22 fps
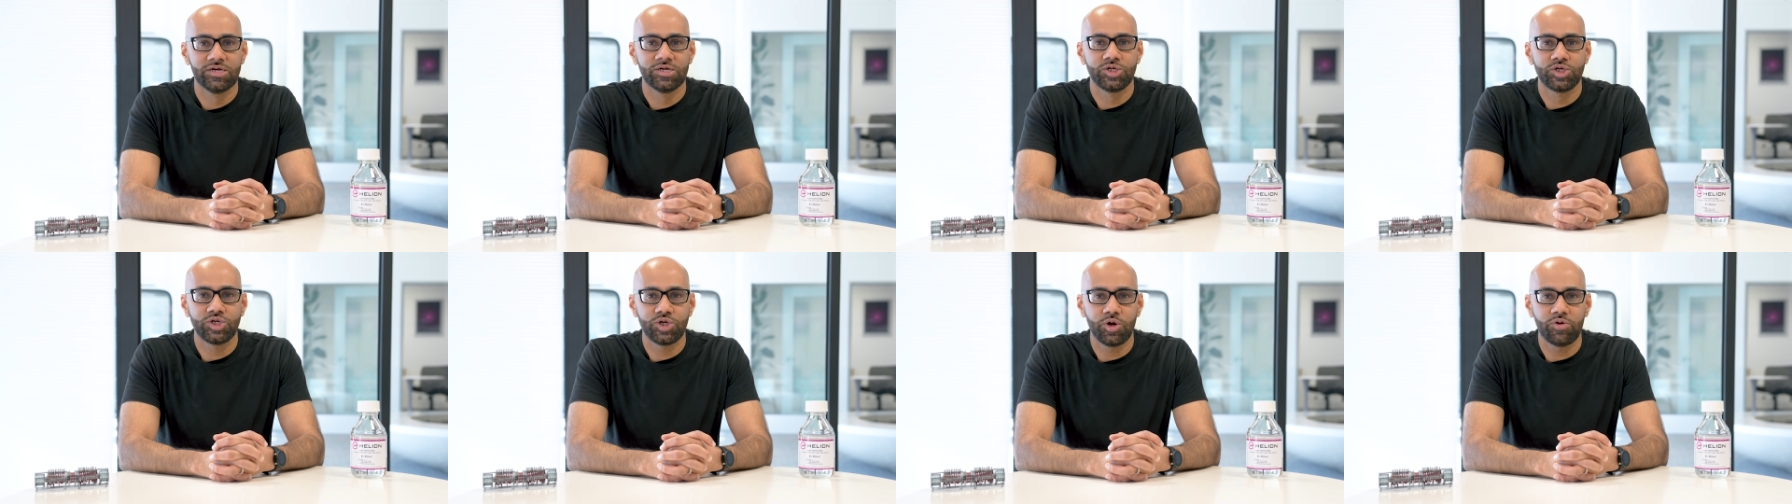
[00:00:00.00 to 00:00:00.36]

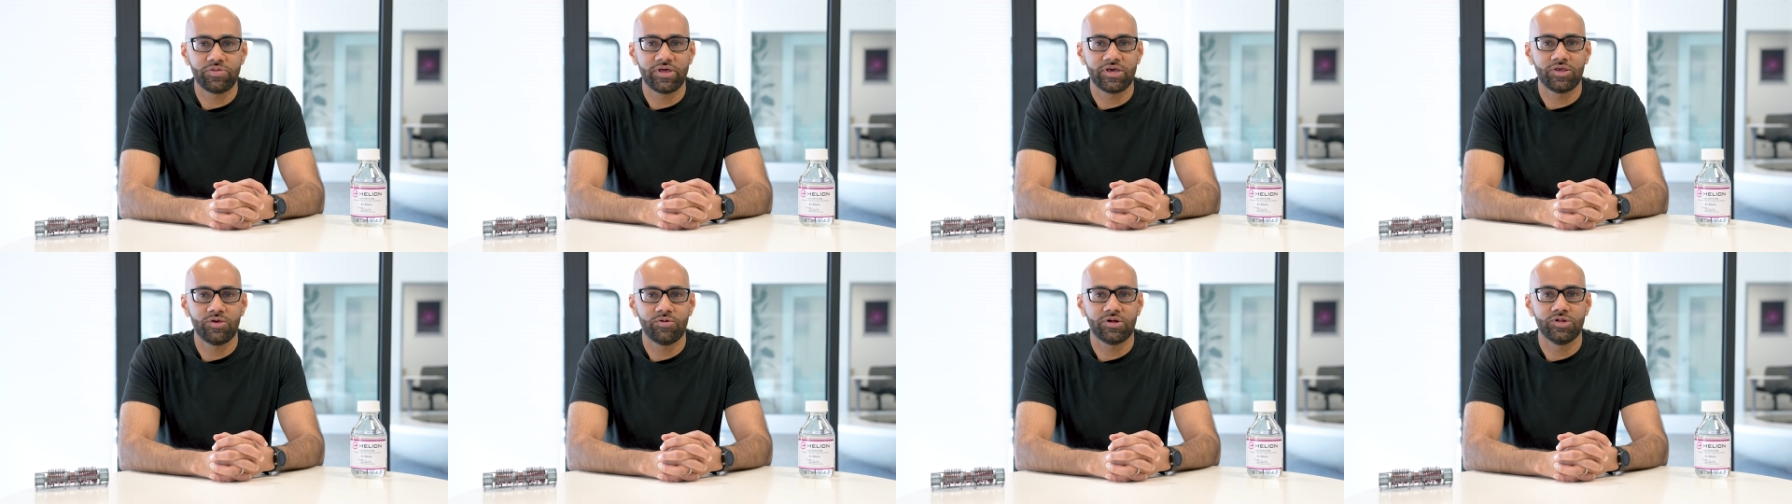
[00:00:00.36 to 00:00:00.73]
show
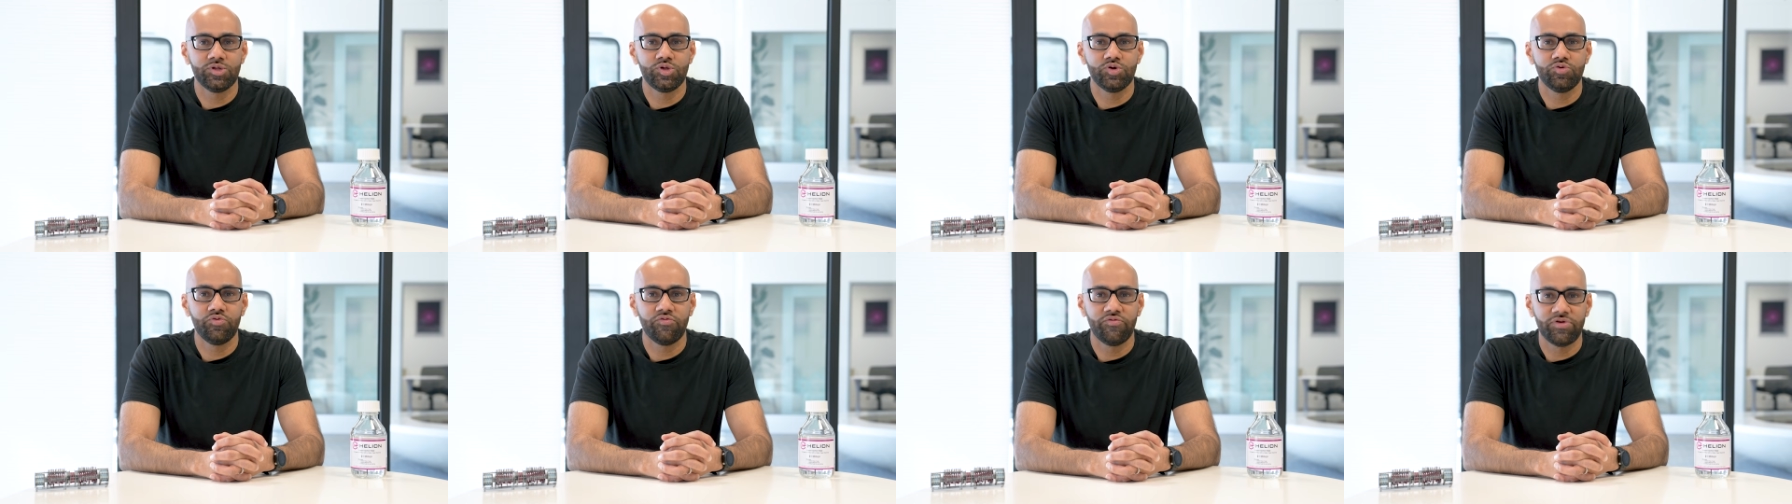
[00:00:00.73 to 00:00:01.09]
that you can
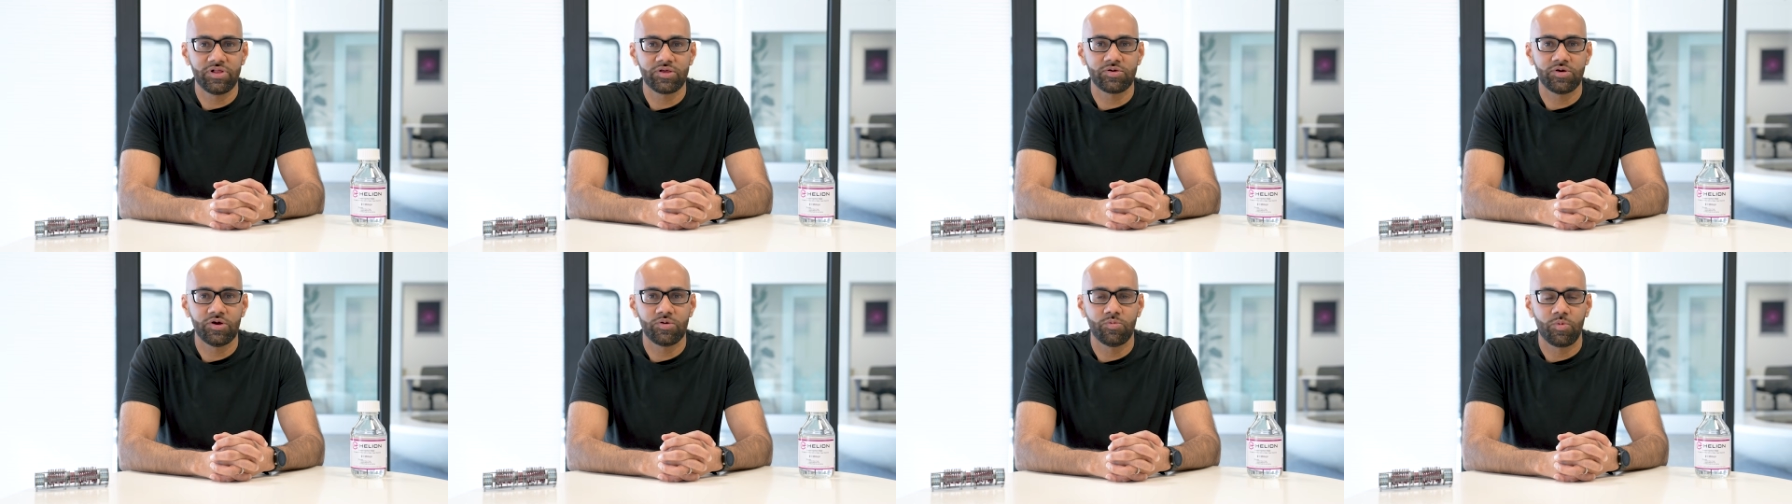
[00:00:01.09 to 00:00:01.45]
do
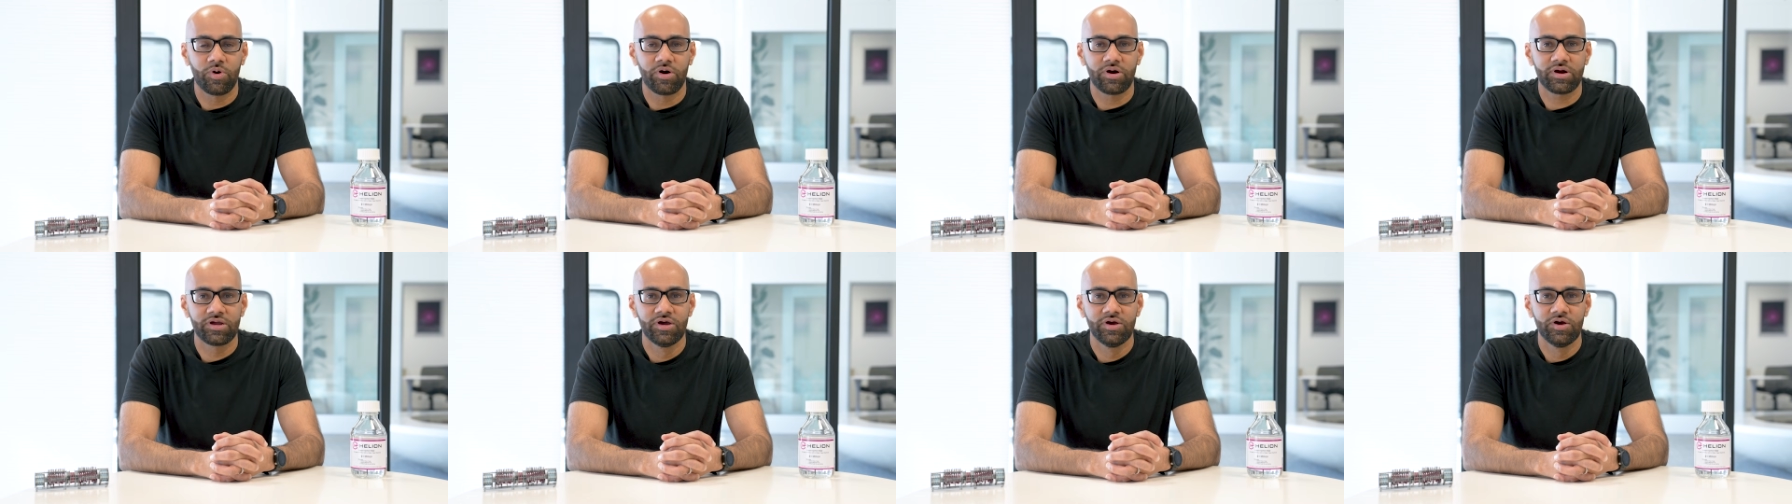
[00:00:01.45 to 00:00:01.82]
really good
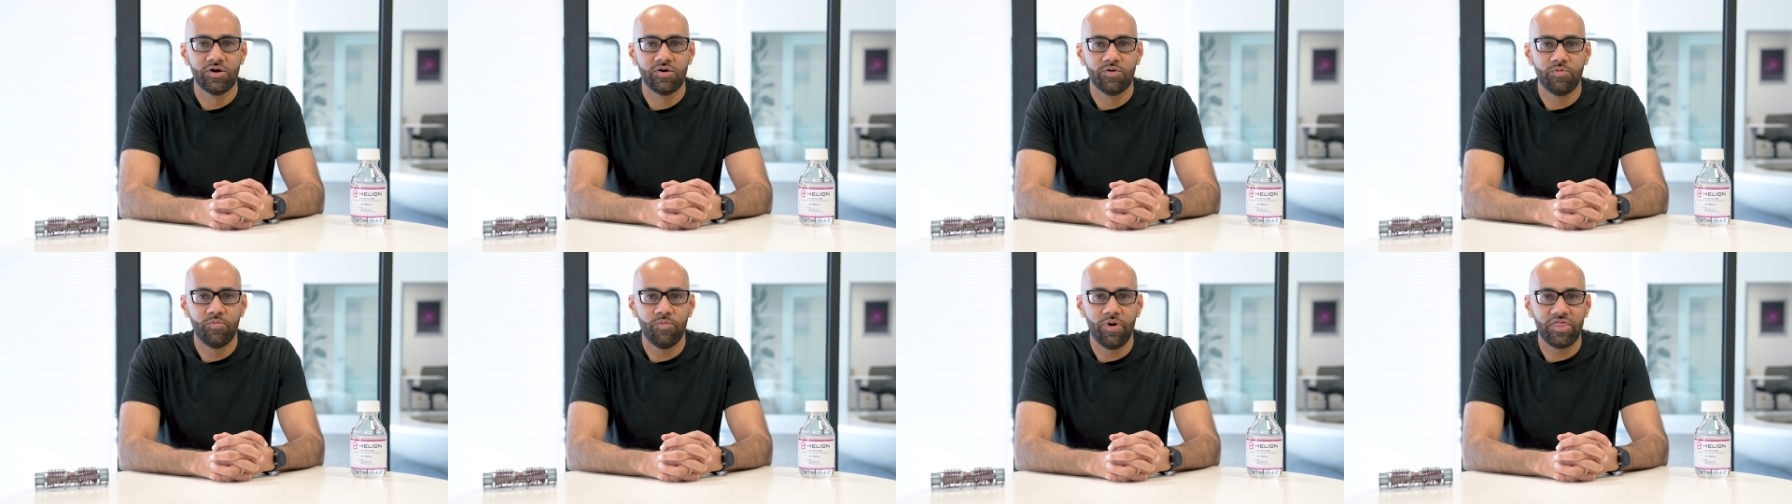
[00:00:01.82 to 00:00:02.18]
work,
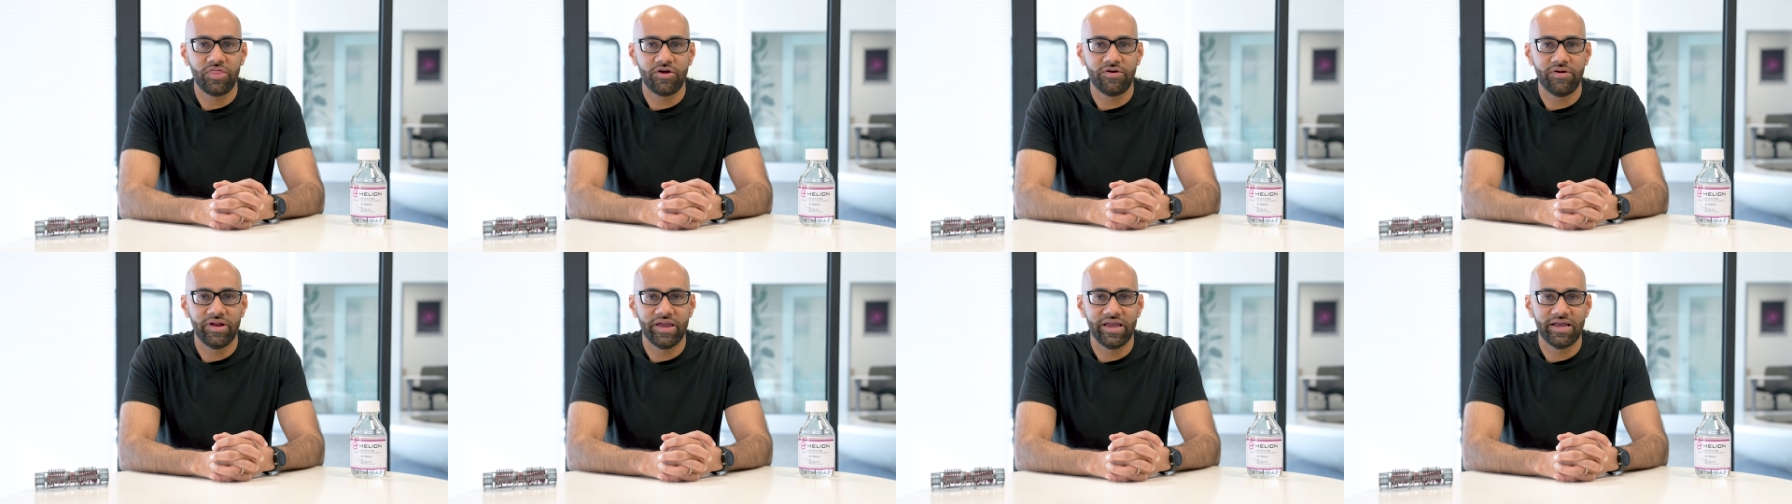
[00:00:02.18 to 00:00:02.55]

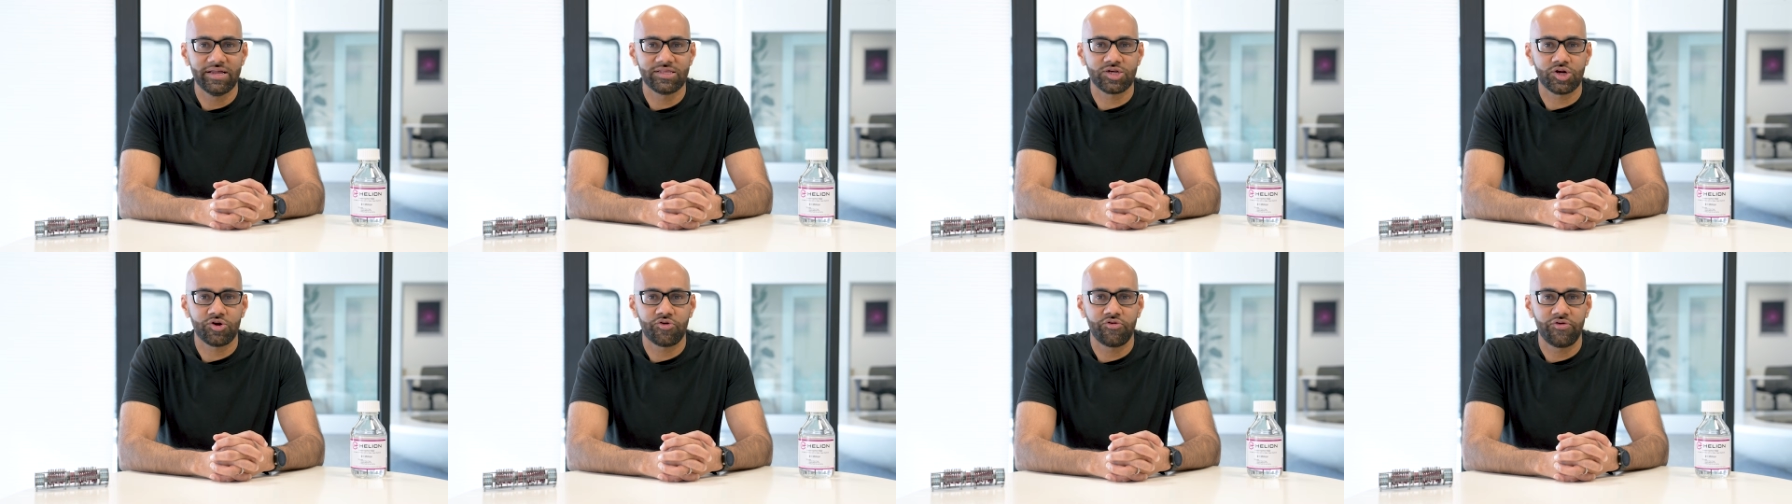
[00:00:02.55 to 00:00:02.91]
whether
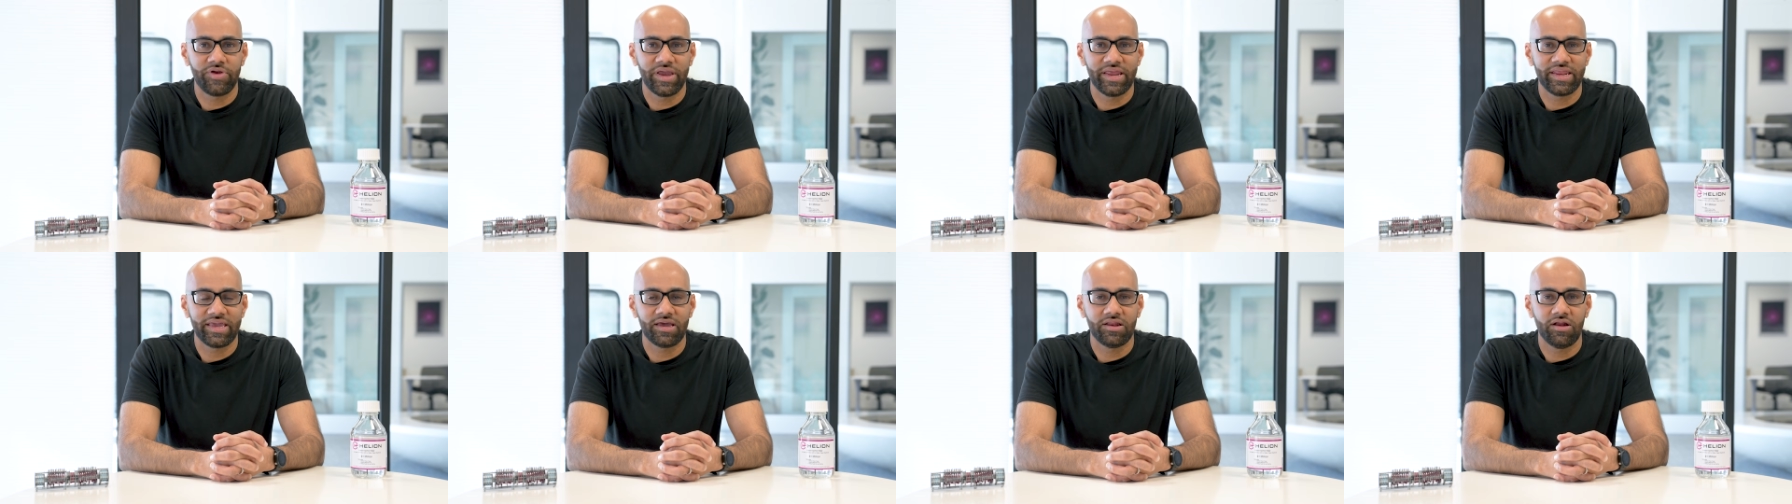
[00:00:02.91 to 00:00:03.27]
it's
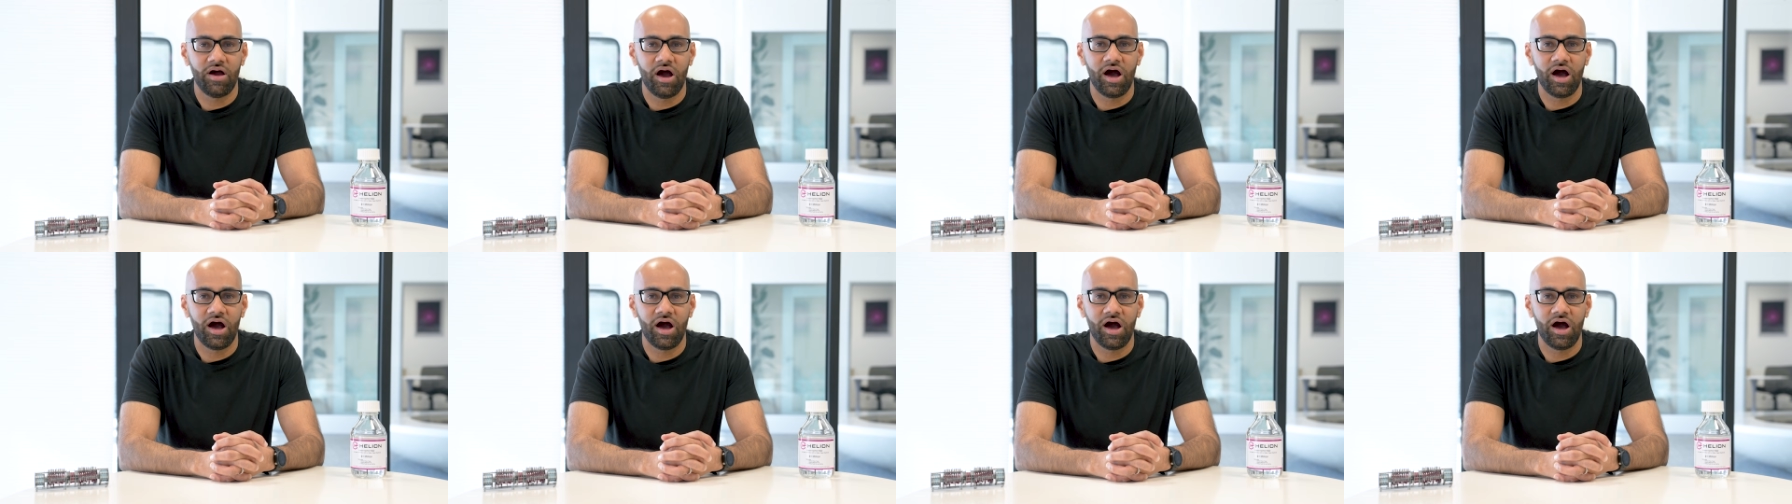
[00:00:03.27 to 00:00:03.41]
creating an